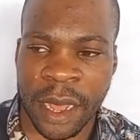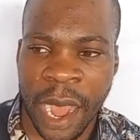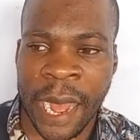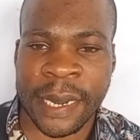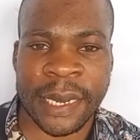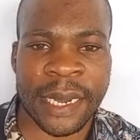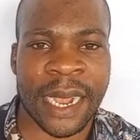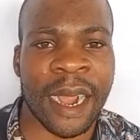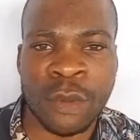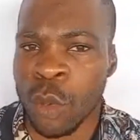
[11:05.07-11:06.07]
and they
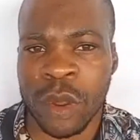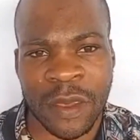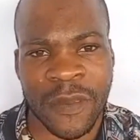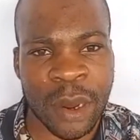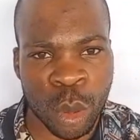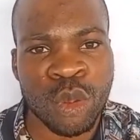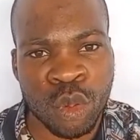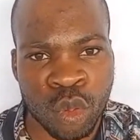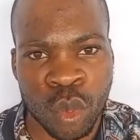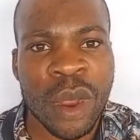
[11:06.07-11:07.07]
can do whatever they want to
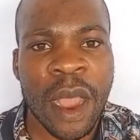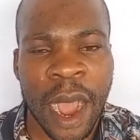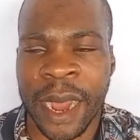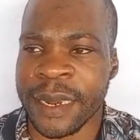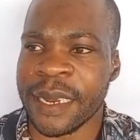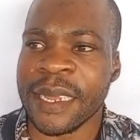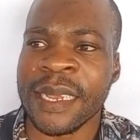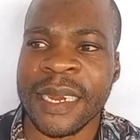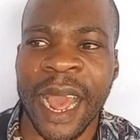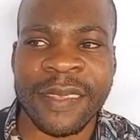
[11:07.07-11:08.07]
do. And
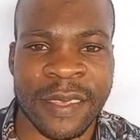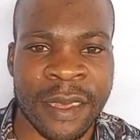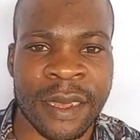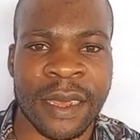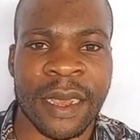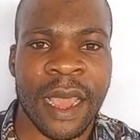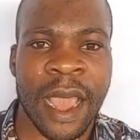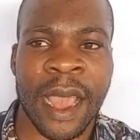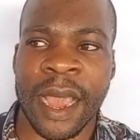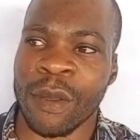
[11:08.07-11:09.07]
in that thing,
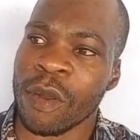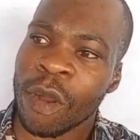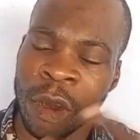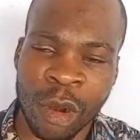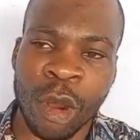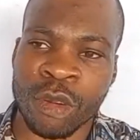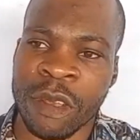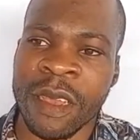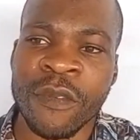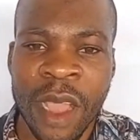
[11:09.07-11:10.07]
Claude
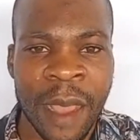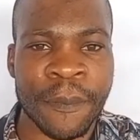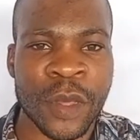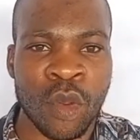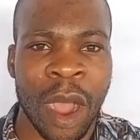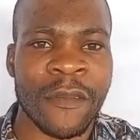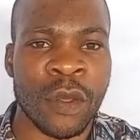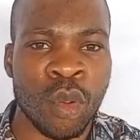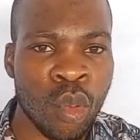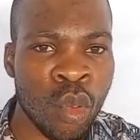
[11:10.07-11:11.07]
even helped me to have a
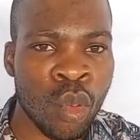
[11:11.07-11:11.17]
local,